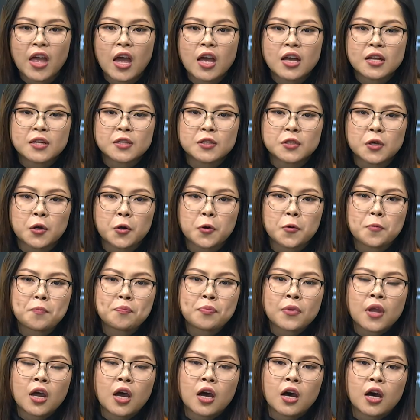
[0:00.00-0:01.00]
So
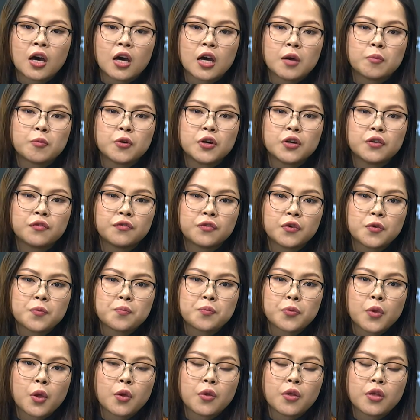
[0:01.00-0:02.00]
apart
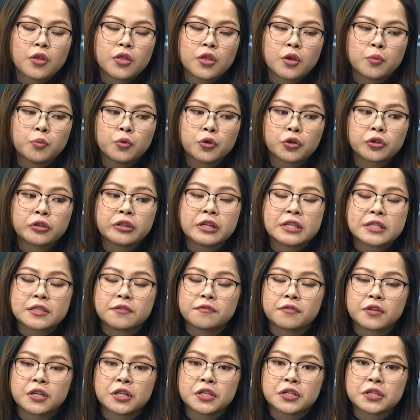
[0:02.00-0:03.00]
from the book
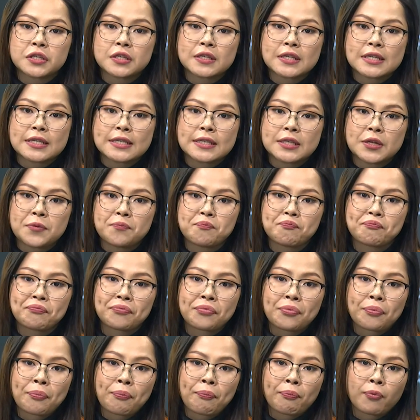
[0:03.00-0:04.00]
classification system,
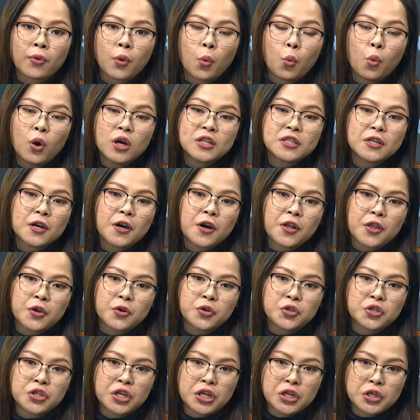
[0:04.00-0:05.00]
what other
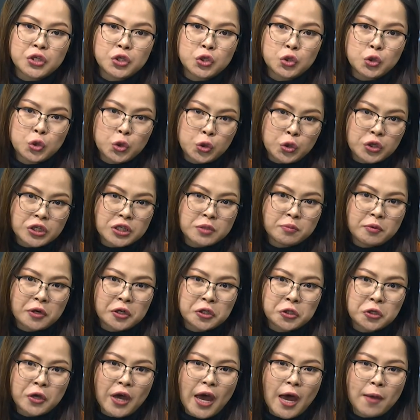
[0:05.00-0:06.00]
changes do you expect
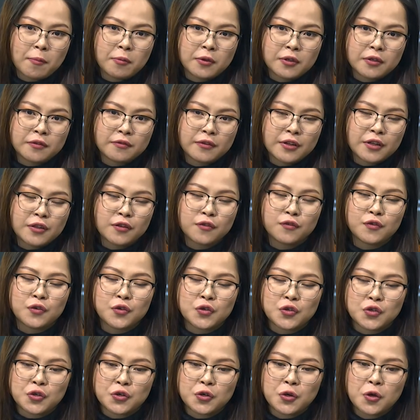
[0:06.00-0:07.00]
to happen in the
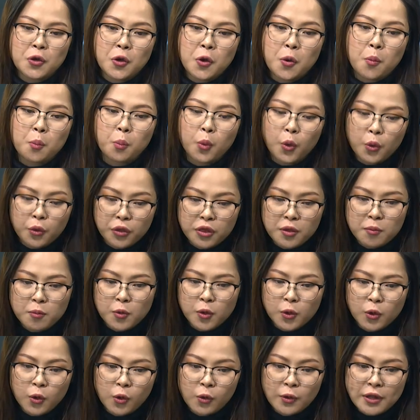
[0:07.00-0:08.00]
future, both in
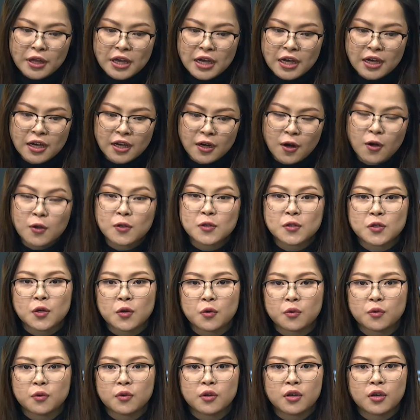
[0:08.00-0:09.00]
Mongolia and
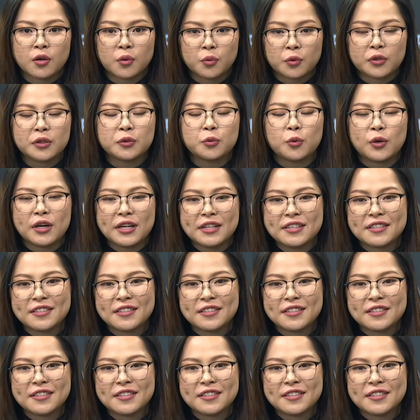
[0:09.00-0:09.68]
also worldwide?